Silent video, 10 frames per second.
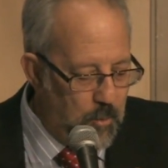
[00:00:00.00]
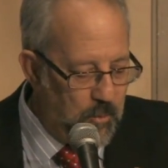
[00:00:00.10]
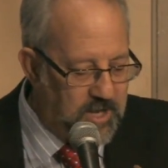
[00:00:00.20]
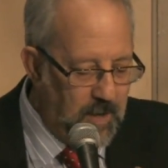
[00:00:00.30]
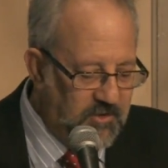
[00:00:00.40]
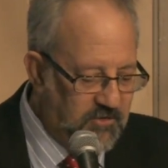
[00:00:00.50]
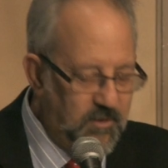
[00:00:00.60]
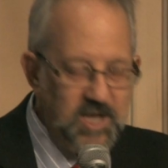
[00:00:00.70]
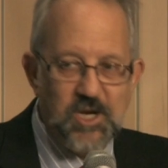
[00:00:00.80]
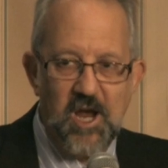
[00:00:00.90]
we come to the
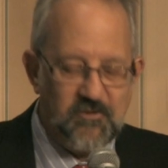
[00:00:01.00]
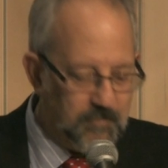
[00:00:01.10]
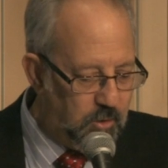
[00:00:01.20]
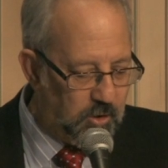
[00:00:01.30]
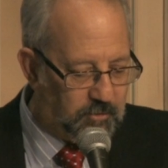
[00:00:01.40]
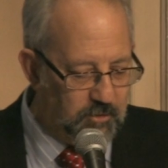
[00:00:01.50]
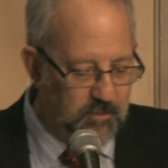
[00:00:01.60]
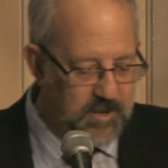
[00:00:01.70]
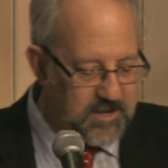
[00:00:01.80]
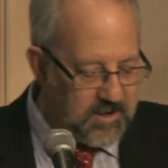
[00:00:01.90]
strange case of Paul
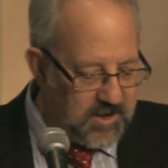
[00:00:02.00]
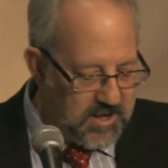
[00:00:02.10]
Krugman.